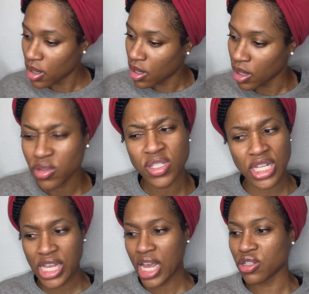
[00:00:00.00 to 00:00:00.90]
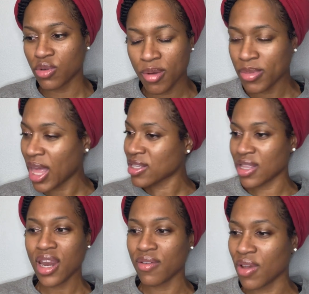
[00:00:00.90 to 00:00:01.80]
I was going to say a tangerine, but that's
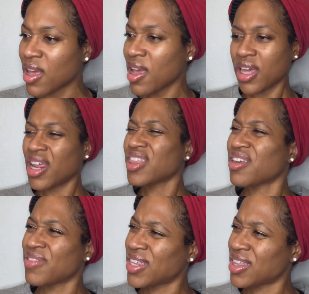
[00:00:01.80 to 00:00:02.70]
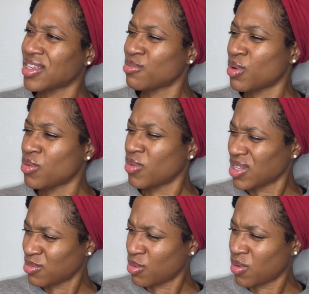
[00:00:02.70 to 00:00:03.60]
not even, can I think of anything smooth?
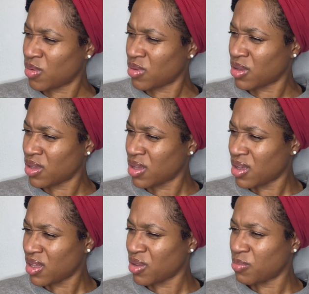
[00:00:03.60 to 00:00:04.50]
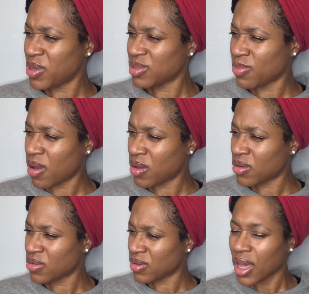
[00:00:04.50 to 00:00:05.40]
What's smooth? A little beach ball?
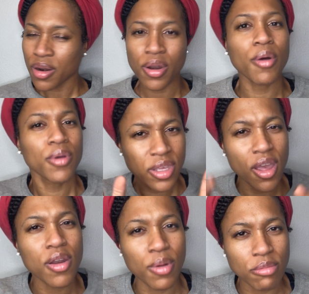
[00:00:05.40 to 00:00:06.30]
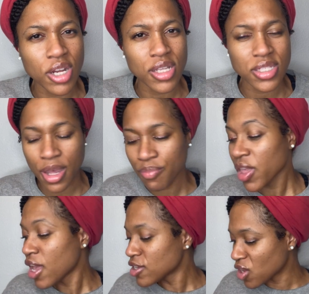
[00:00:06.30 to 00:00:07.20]
I don't know. Y'all know what I'm trying to say.
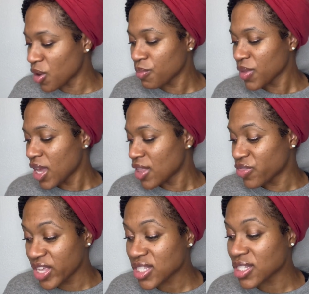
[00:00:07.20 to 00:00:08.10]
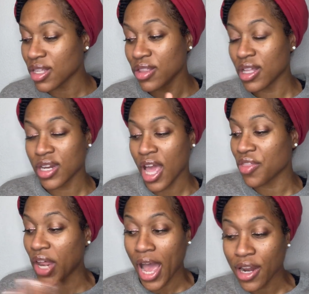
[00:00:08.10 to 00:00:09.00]
So this is, a, now
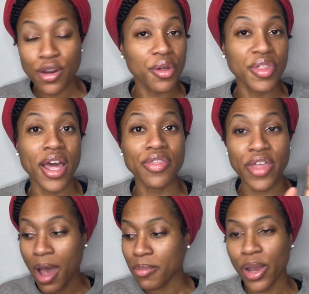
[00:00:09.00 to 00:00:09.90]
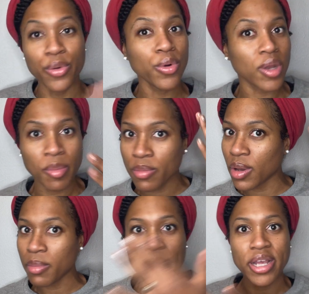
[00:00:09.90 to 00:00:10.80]
that I know that, I'm like, ooh, let me,
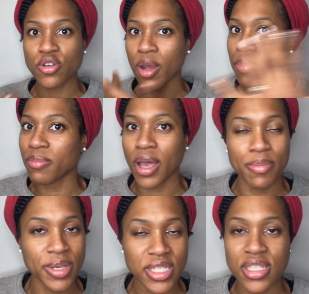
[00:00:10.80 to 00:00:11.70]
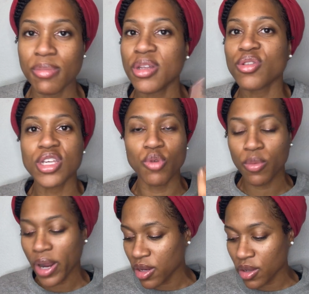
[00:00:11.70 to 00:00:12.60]
let me make sure I put my hibiscus. Let me do these more
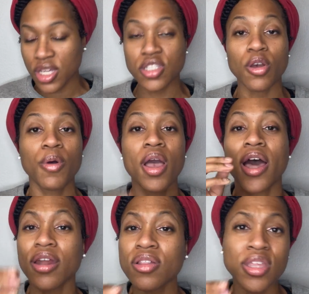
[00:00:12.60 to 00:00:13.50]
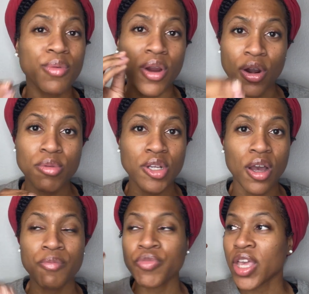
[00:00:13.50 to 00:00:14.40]
regularly. So another thing with herbs,
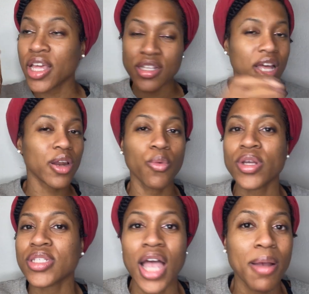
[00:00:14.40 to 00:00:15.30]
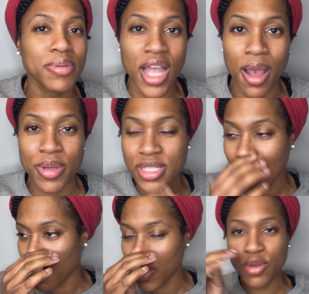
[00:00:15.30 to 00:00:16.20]
y'all, it is not a one-stop stop. It's
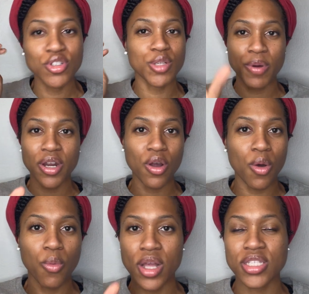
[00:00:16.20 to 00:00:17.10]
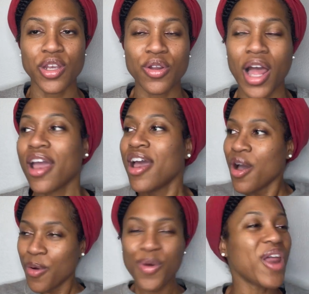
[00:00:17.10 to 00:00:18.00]
not when you just put it on once and you're like,
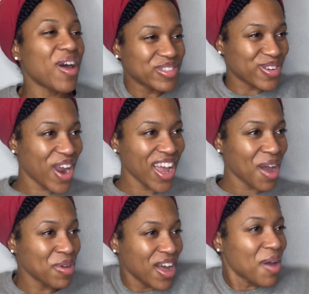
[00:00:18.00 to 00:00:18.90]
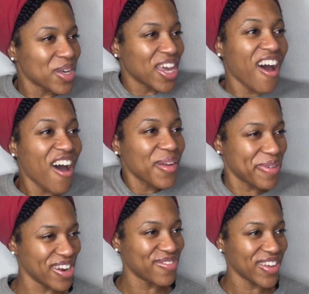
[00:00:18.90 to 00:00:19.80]
ooh, that was great. I'm gonna, I'm gonna get all the
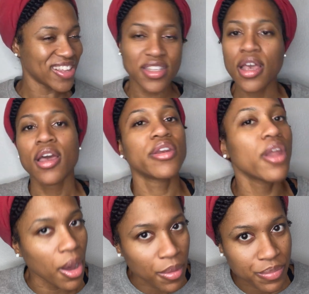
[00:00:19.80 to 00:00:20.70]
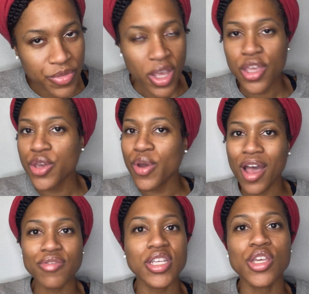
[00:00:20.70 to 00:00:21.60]
benefits. No, you
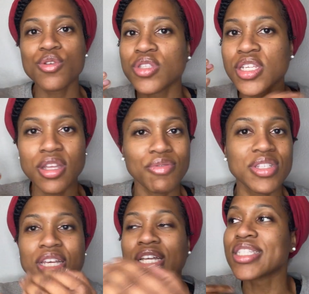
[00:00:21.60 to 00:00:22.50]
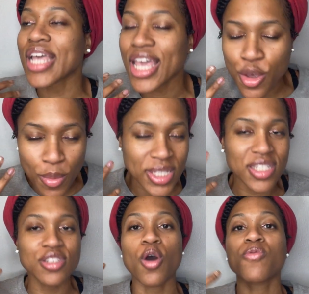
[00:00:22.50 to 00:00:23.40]
have to use, this stuff is continuous. This
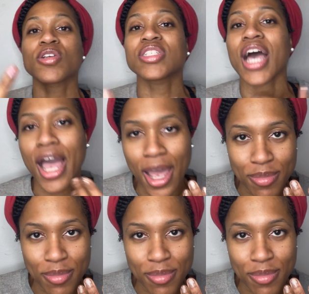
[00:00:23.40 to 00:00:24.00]
is over time.